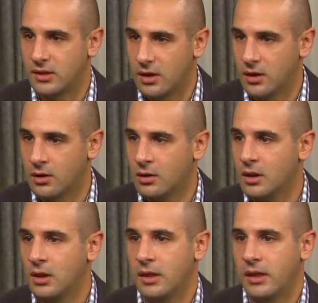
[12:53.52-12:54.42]
there,
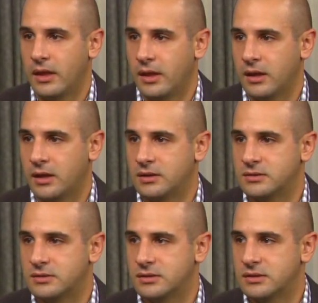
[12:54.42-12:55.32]

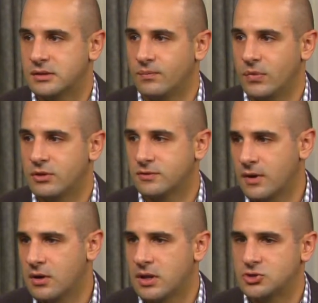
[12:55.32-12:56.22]
and it was
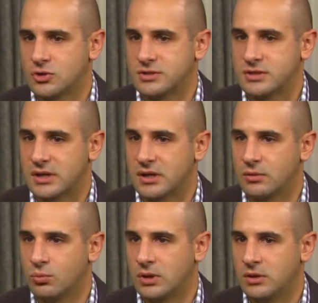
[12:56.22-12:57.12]
very
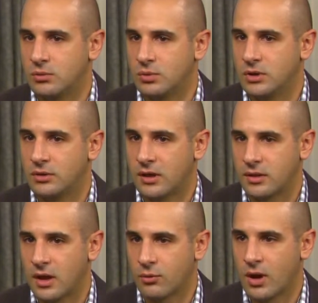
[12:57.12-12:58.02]
interesting. We, we knew that
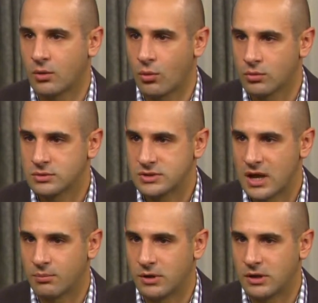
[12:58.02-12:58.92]
the Iraq war was
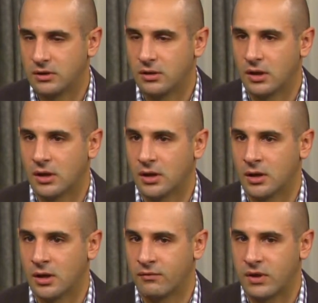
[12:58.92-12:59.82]
happening.
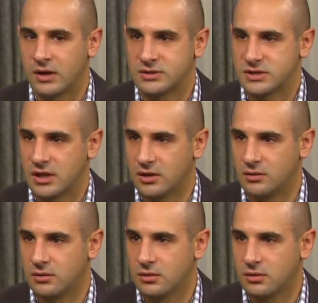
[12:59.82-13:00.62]
Uh, Afghanistan